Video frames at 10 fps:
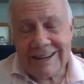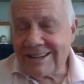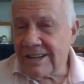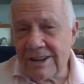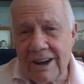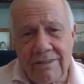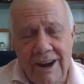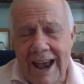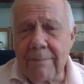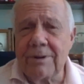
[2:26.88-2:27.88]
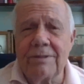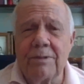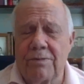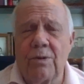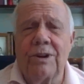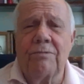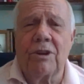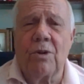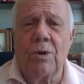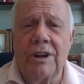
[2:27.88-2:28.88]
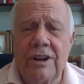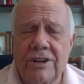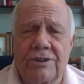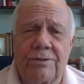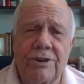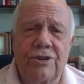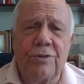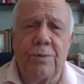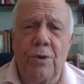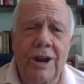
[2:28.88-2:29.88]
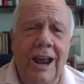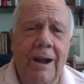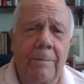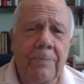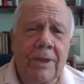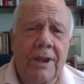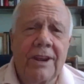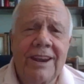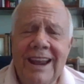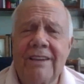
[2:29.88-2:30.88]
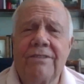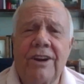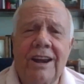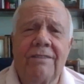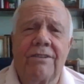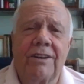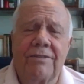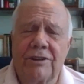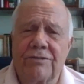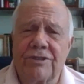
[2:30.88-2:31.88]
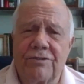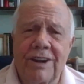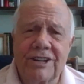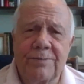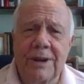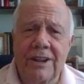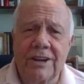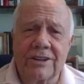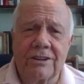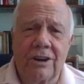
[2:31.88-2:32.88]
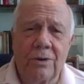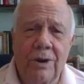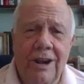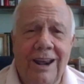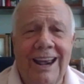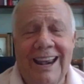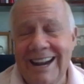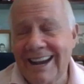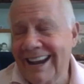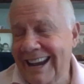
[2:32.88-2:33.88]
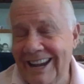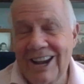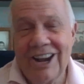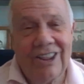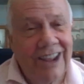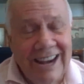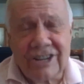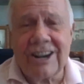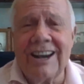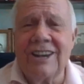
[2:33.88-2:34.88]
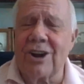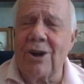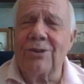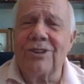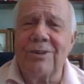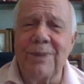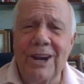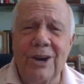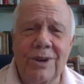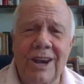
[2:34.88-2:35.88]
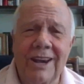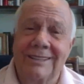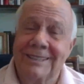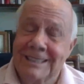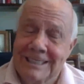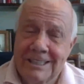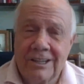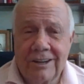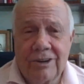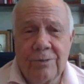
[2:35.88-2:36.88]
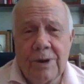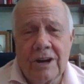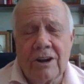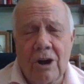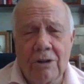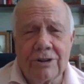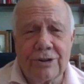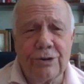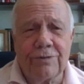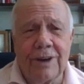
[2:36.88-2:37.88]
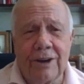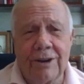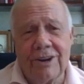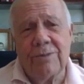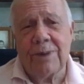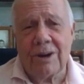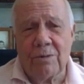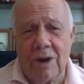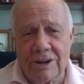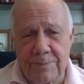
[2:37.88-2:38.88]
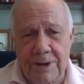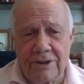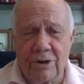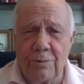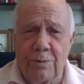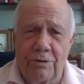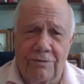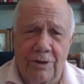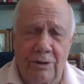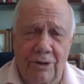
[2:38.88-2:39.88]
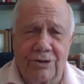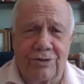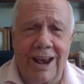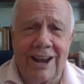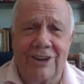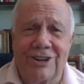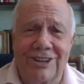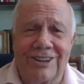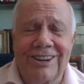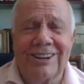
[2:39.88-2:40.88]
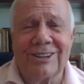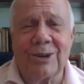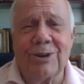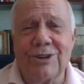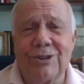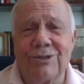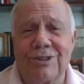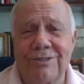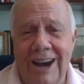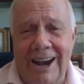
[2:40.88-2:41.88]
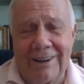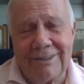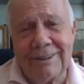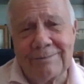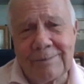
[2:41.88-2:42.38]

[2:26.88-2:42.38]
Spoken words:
This has never happened before in recorded history, as you point out. Never, ever have interest rates been this low, and they say it's all going to be okay. You better call the tooth fairy, and you better watch Pento portfolio strategies so that you survive.